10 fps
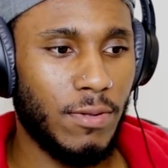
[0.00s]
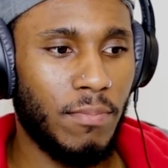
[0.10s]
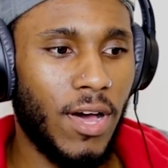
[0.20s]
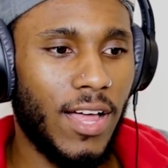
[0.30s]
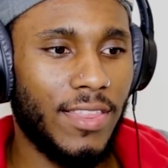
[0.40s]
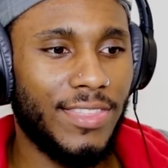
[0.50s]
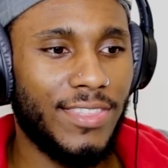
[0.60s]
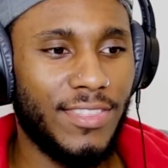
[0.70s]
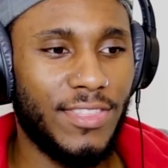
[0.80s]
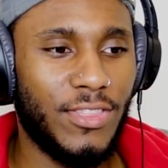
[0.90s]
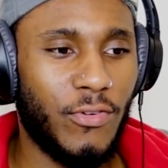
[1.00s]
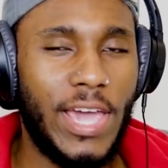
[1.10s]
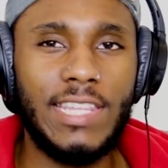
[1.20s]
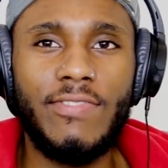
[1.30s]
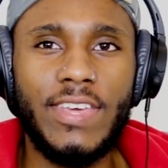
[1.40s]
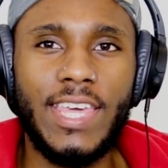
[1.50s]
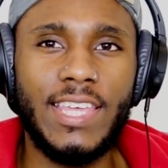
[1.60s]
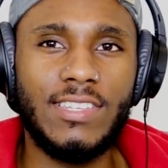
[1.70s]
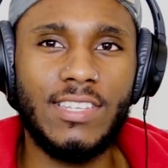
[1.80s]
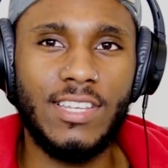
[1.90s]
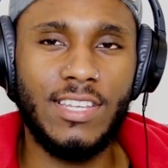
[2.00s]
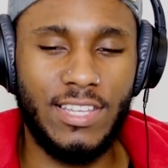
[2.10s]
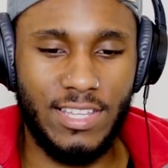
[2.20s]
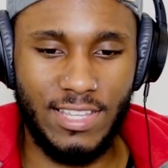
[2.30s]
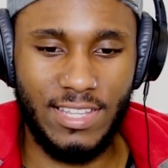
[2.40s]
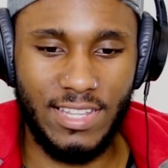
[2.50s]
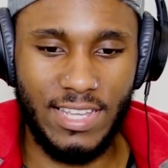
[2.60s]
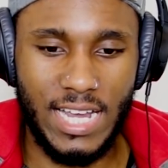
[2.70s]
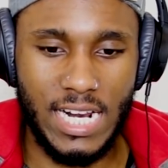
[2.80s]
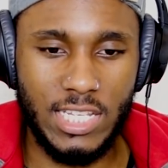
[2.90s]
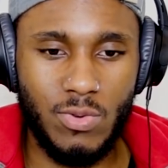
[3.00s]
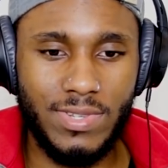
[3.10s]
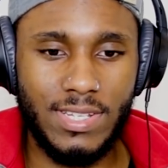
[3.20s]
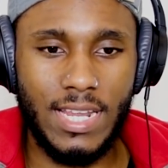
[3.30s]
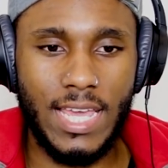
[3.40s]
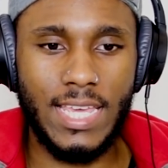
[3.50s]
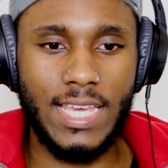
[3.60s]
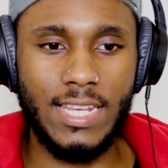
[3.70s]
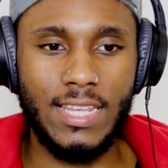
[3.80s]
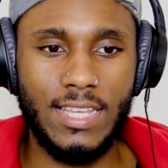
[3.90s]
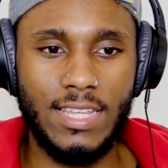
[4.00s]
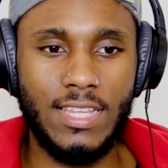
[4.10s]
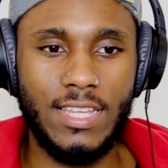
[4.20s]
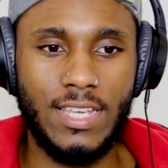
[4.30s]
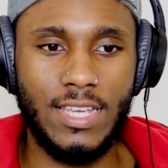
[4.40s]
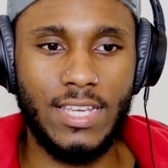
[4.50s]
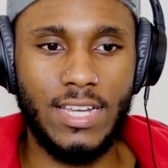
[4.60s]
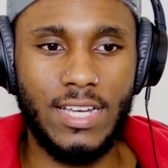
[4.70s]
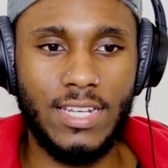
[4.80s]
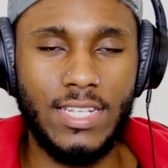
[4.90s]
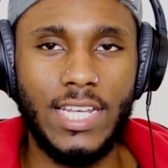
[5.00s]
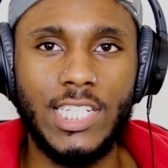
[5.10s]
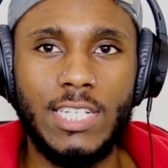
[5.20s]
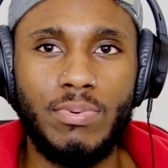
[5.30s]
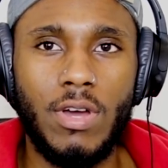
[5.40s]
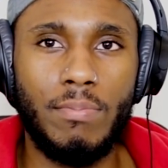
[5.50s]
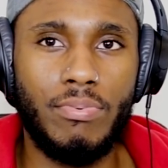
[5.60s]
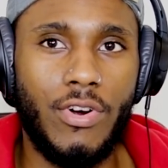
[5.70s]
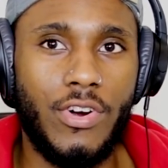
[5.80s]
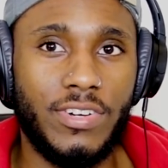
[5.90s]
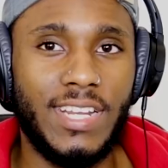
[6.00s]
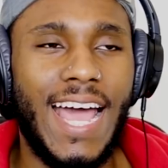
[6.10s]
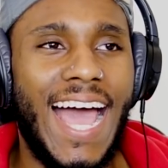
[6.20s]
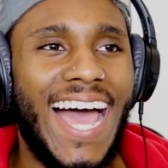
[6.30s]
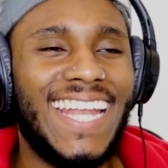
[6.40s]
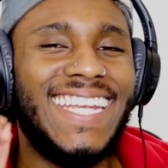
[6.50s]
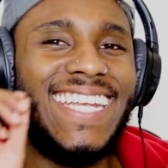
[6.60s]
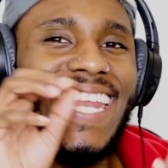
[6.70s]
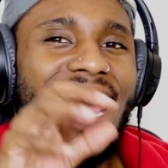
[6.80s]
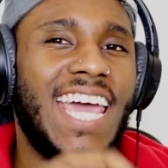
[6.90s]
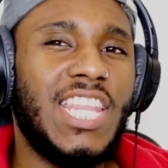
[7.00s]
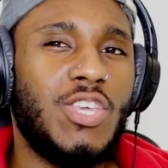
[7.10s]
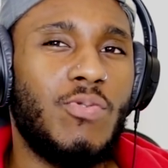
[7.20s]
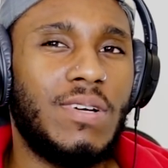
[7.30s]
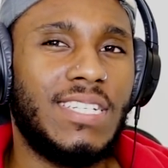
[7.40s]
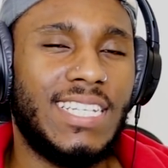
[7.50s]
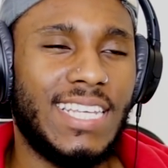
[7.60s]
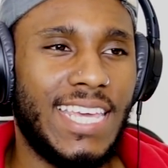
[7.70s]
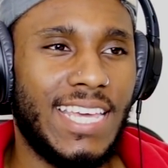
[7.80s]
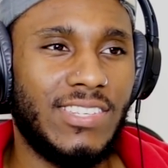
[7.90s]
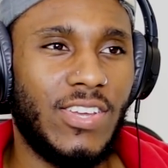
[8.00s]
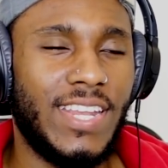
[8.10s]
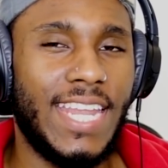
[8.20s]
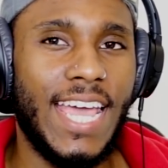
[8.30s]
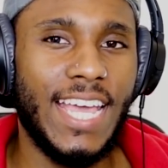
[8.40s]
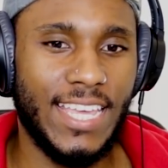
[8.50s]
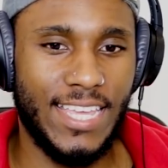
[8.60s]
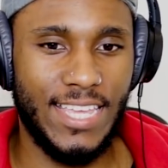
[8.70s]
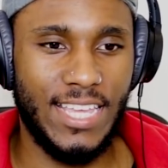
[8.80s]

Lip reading: But the crazy thing is, Allison was naked, then she put a bra on, and then you wanted to kiss her neck,